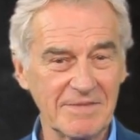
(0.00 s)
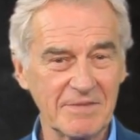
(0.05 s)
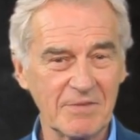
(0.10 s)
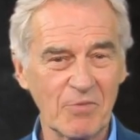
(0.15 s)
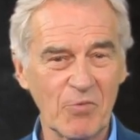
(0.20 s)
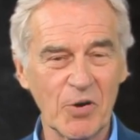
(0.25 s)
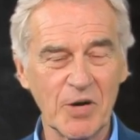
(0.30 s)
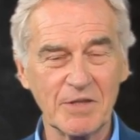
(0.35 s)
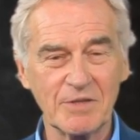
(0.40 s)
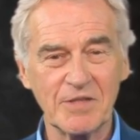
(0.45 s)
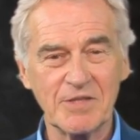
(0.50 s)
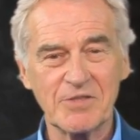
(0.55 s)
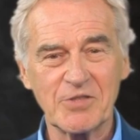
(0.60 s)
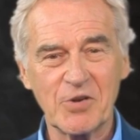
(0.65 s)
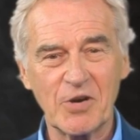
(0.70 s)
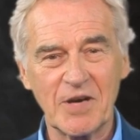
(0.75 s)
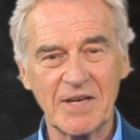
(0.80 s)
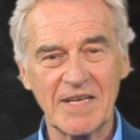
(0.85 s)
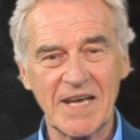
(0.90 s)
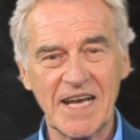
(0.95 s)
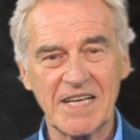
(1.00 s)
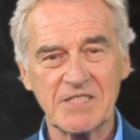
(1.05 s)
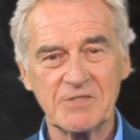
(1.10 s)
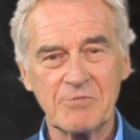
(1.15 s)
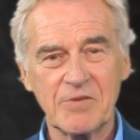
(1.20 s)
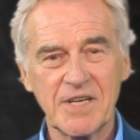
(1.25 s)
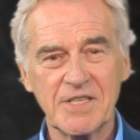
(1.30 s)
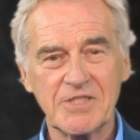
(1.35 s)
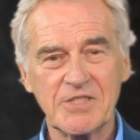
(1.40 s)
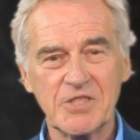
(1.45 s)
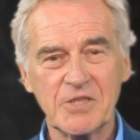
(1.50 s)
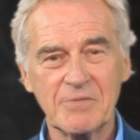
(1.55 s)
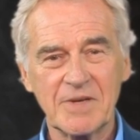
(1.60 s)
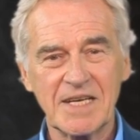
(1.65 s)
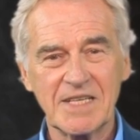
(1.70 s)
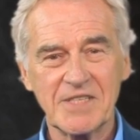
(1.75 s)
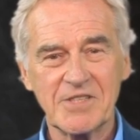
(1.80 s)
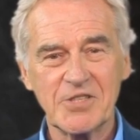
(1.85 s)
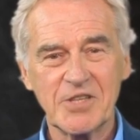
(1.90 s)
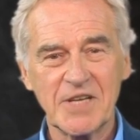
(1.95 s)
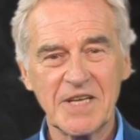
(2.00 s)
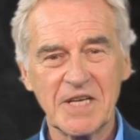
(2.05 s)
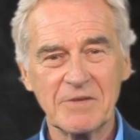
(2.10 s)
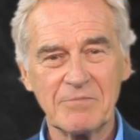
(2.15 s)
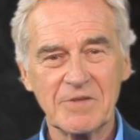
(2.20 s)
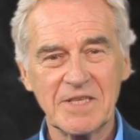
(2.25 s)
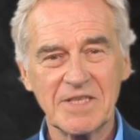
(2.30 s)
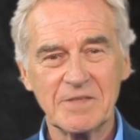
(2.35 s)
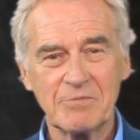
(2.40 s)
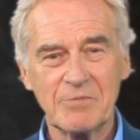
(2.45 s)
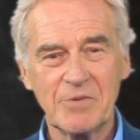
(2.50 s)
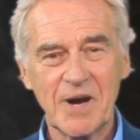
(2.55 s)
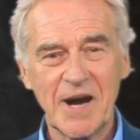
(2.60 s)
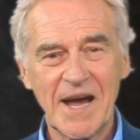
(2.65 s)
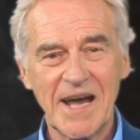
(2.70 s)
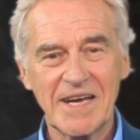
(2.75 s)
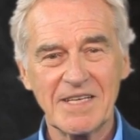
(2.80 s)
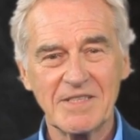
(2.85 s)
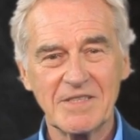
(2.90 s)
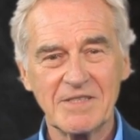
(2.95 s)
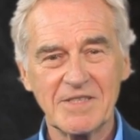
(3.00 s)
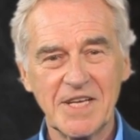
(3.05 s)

Work with DROID experts to make a GMP-compliant,